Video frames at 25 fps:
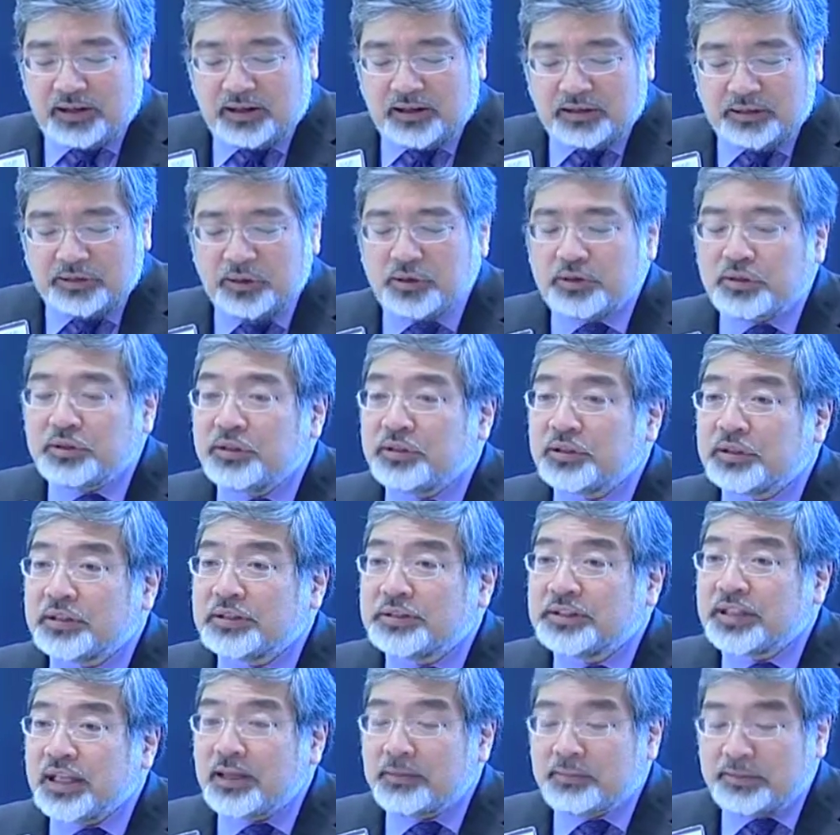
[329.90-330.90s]
nuclear
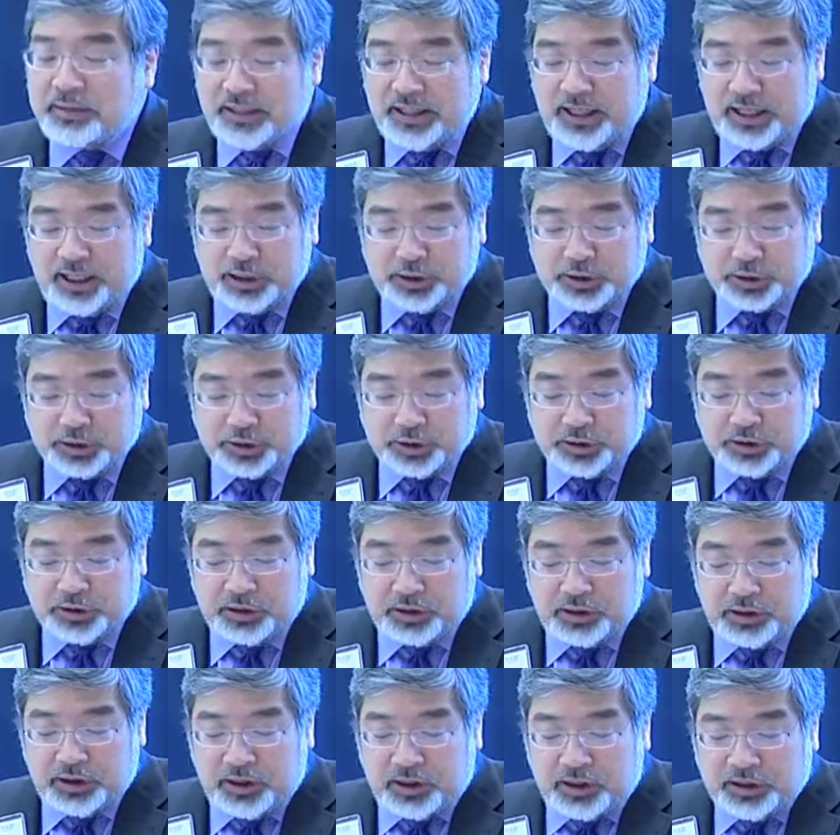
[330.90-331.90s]
contamination,
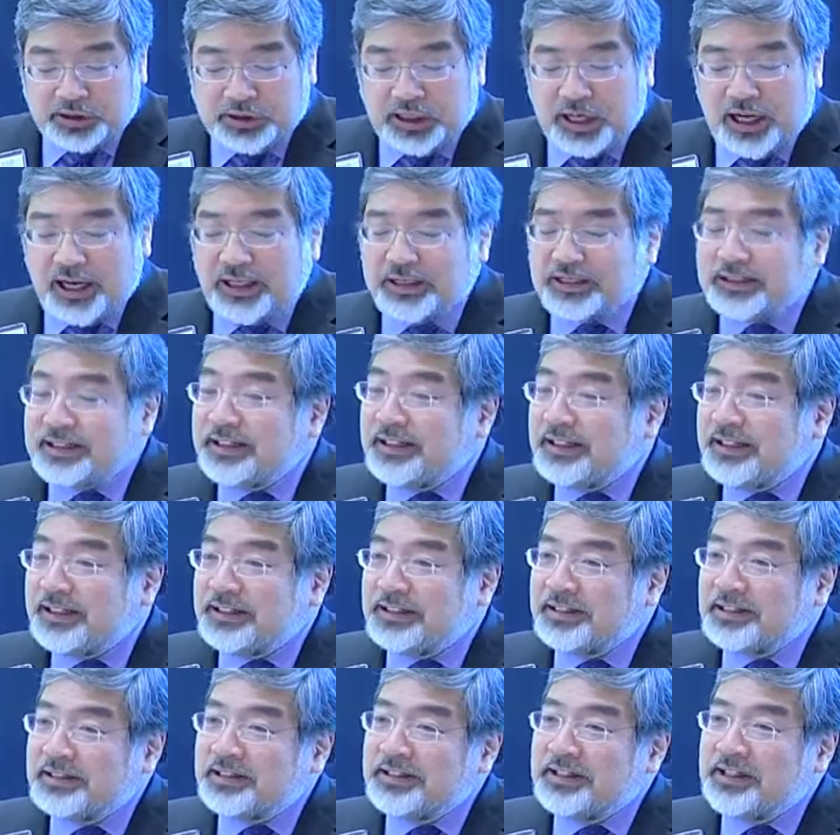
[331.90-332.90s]
John
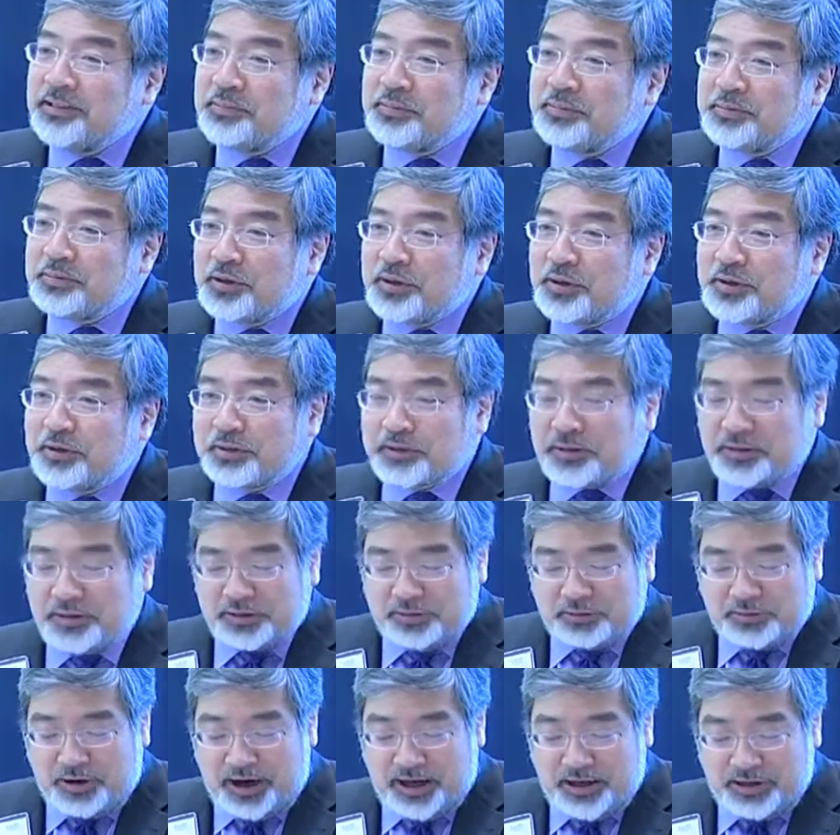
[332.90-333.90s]
Dean in Deep Throat on
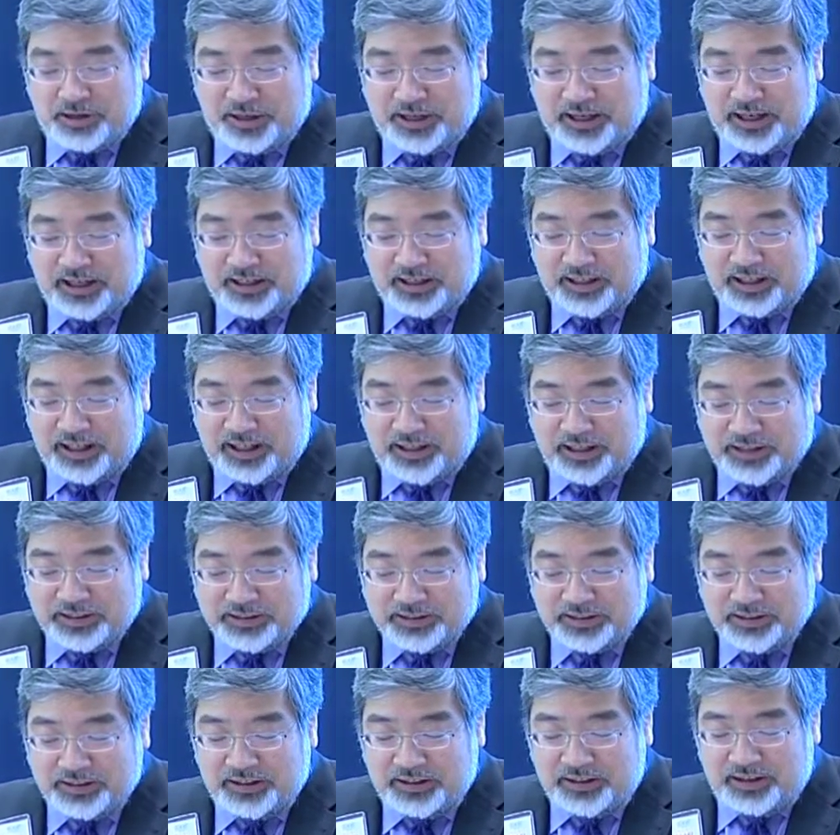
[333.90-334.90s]
the Watergate
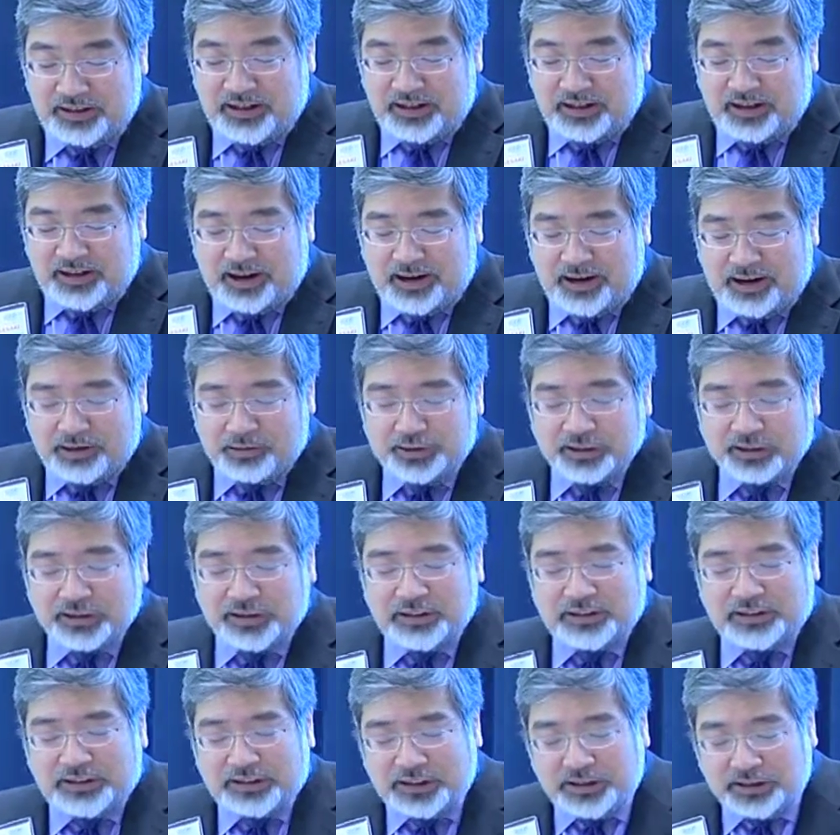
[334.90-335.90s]
case. Congress
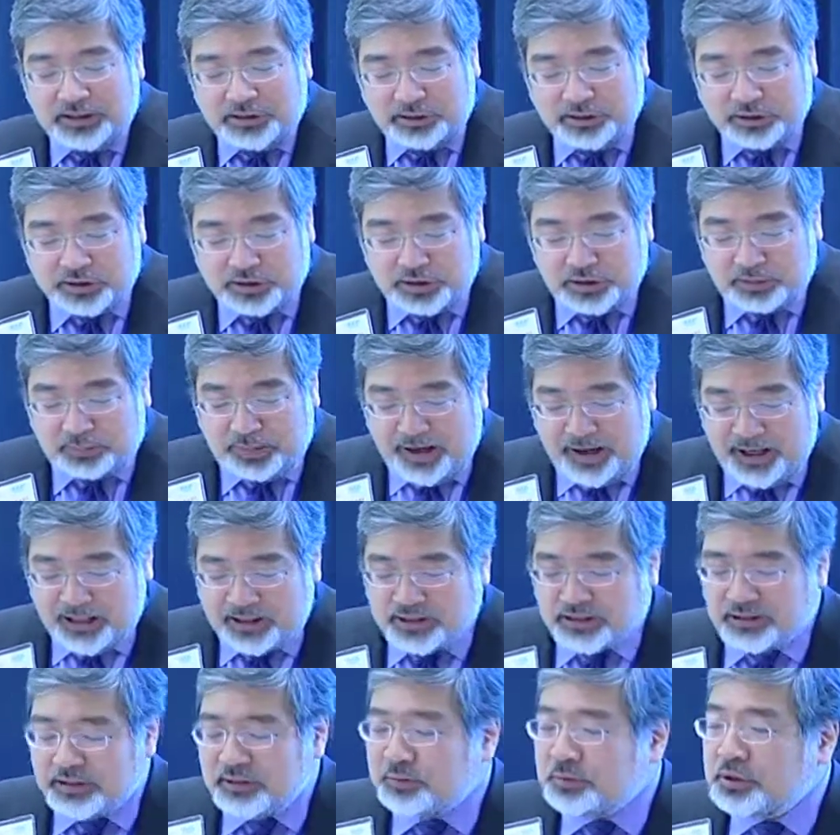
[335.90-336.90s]
continues to
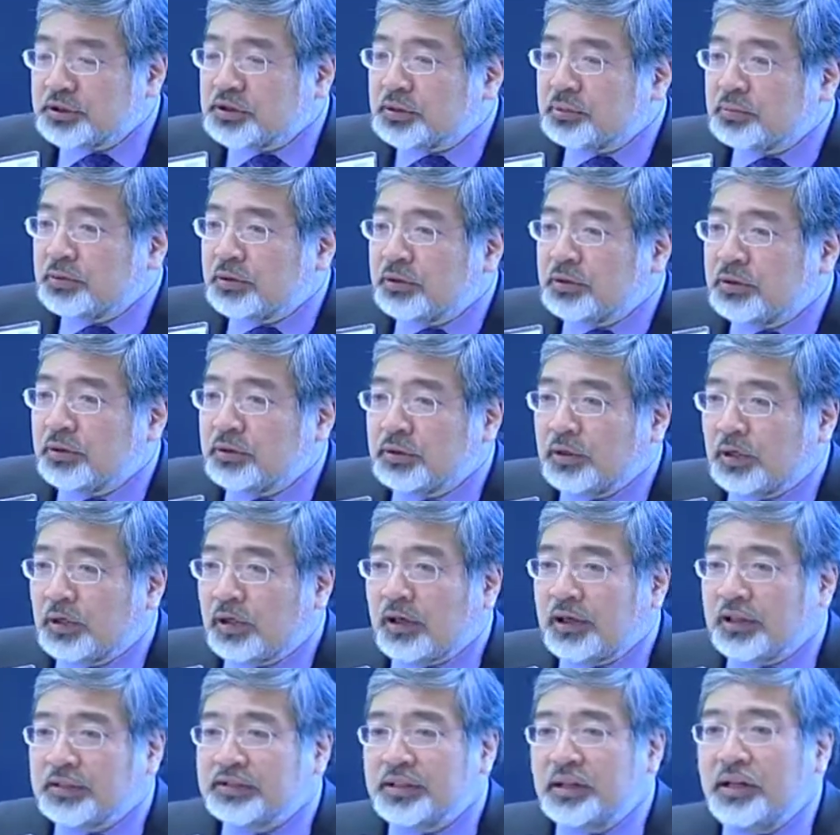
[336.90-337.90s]
pass whistleblower
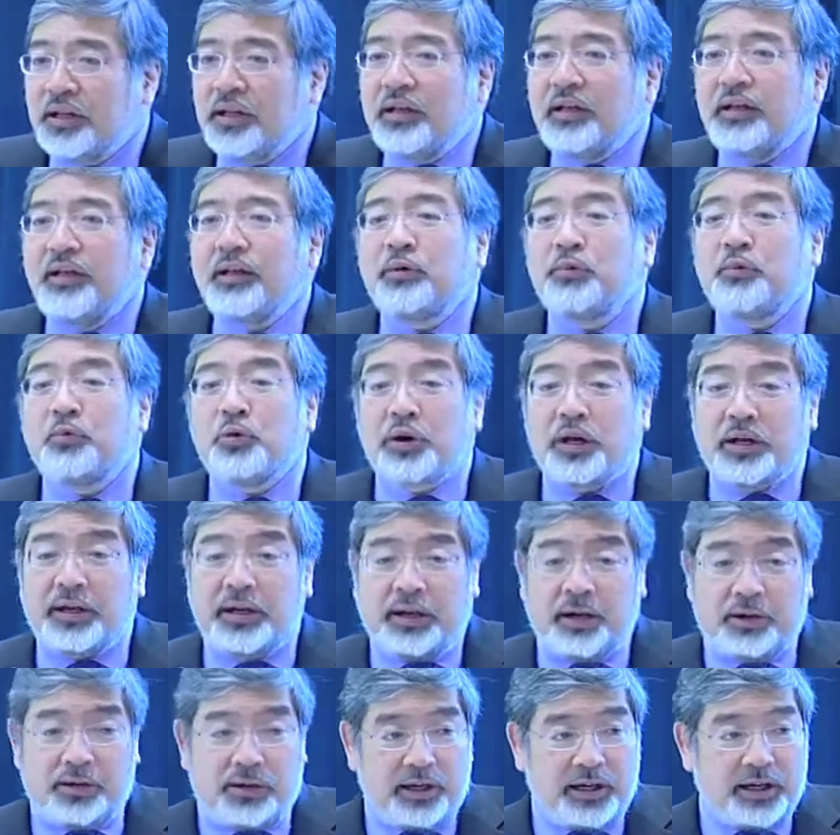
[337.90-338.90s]
laws in one
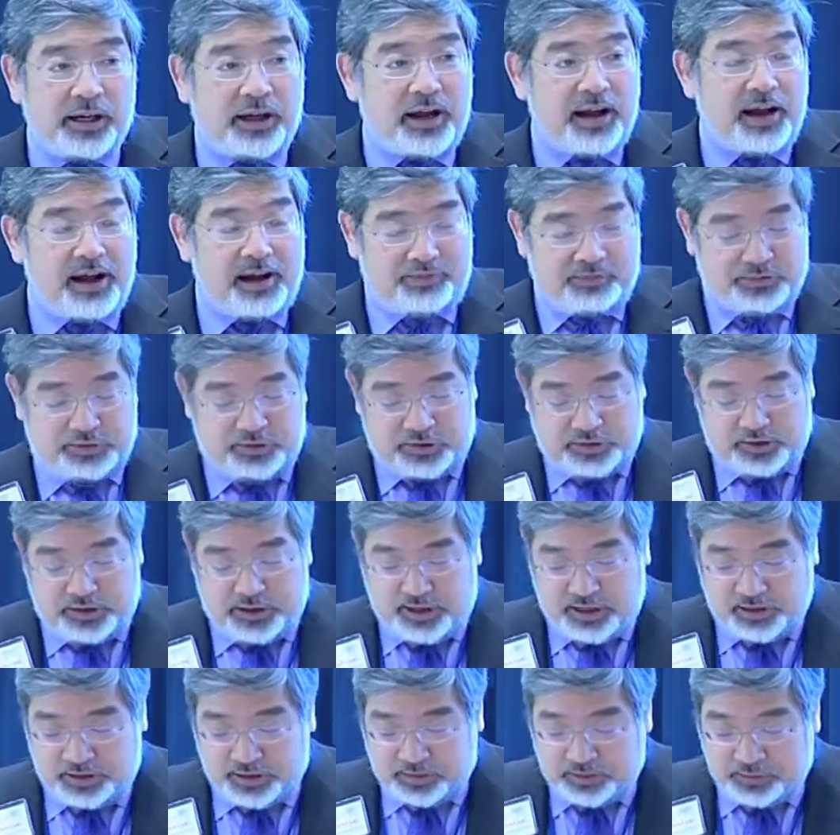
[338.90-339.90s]
area after
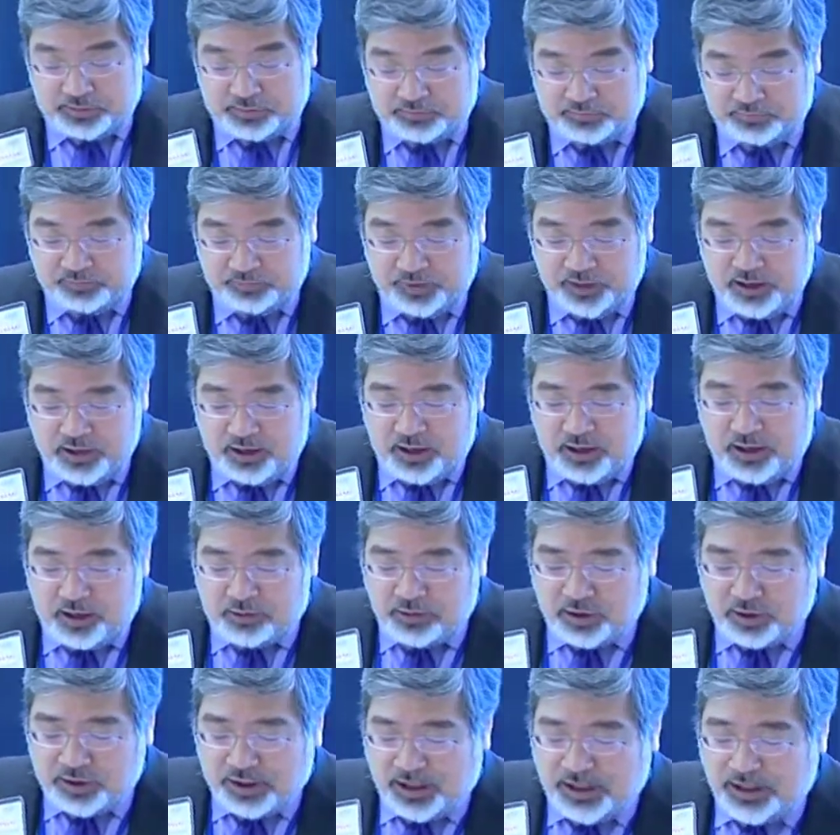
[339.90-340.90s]
another.
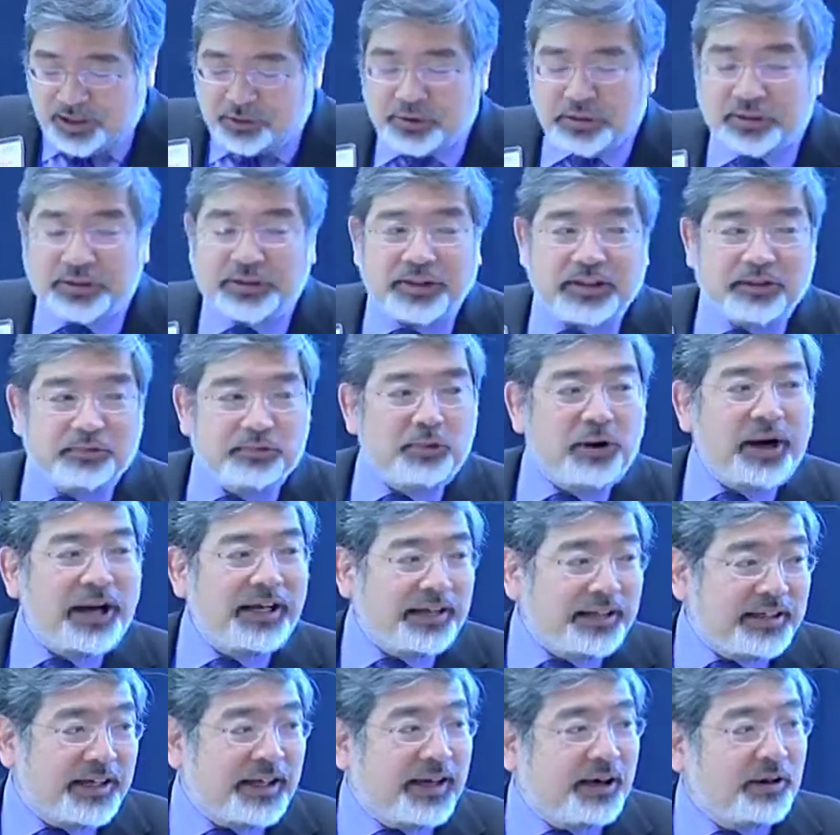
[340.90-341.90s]
Well, Congress
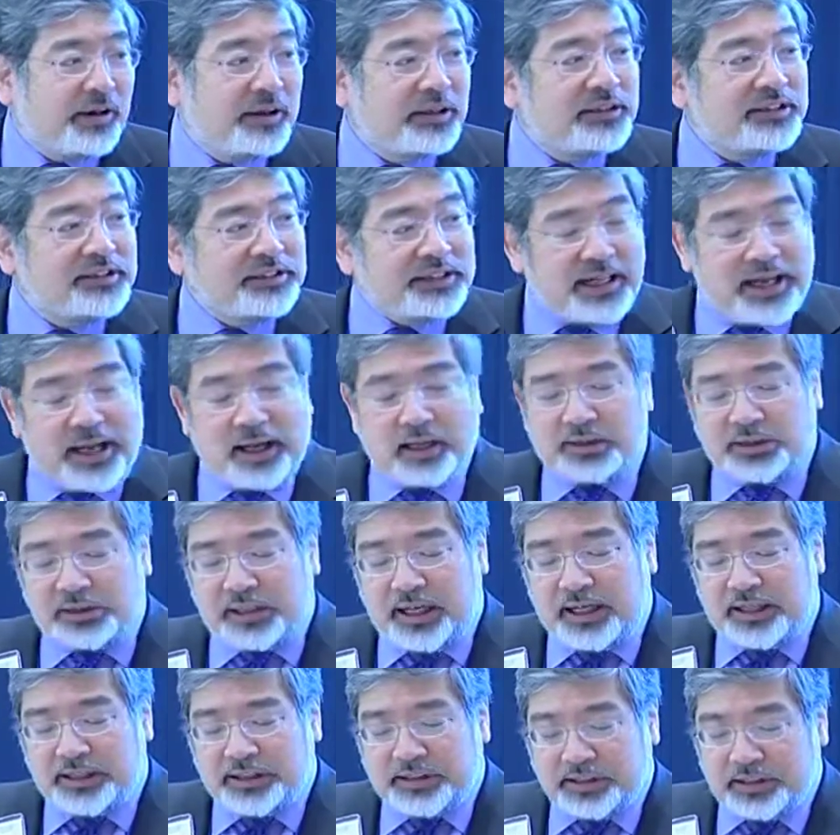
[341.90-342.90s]
right now, at least the House
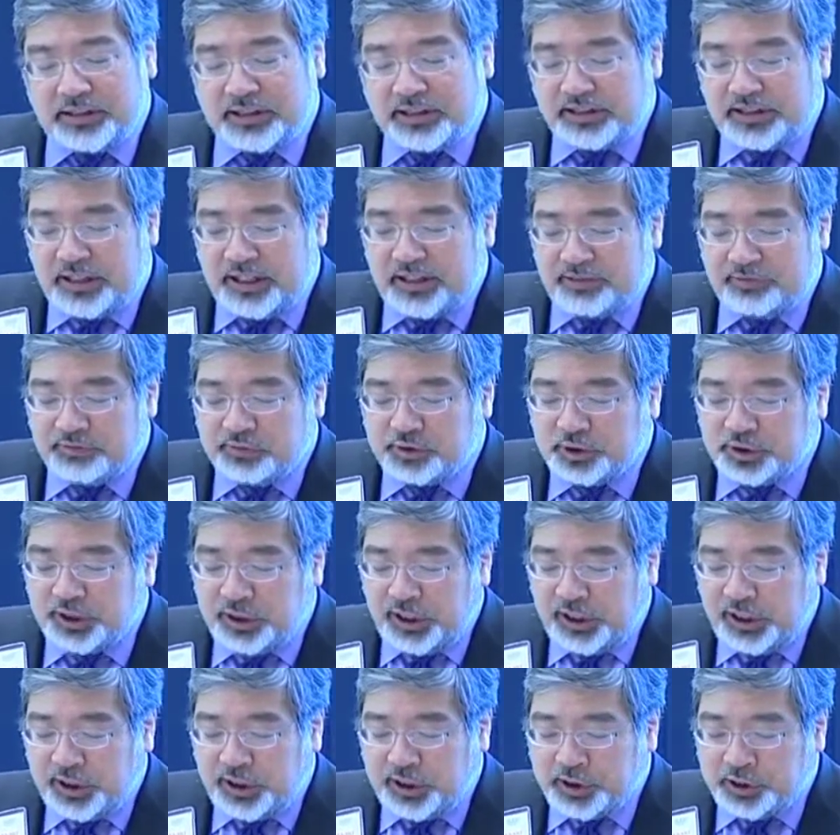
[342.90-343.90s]
side, is in a state of
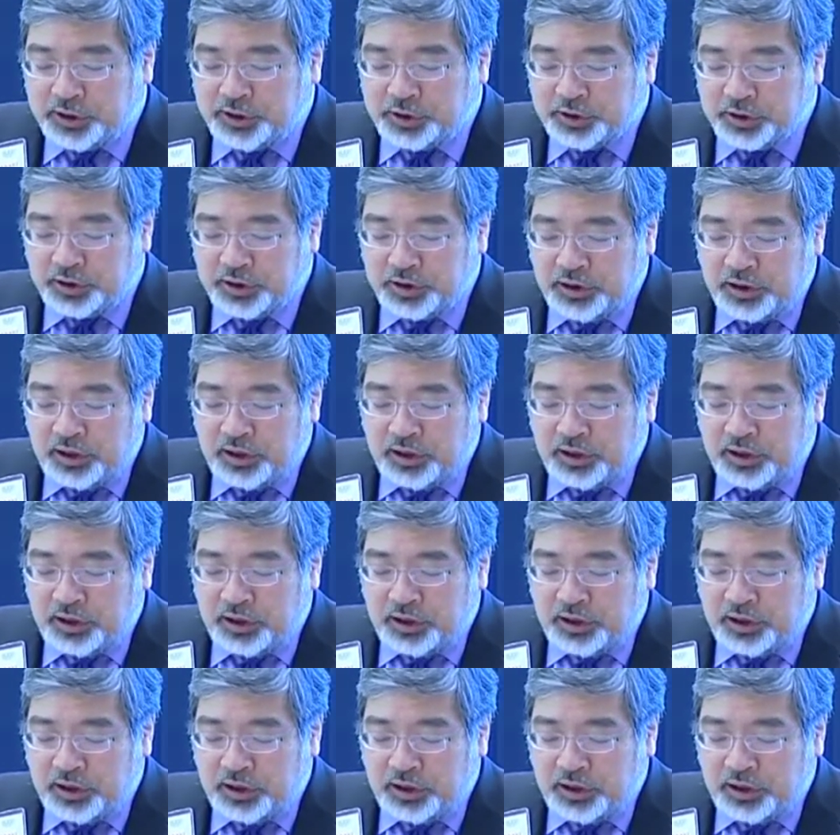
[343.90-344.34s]
change.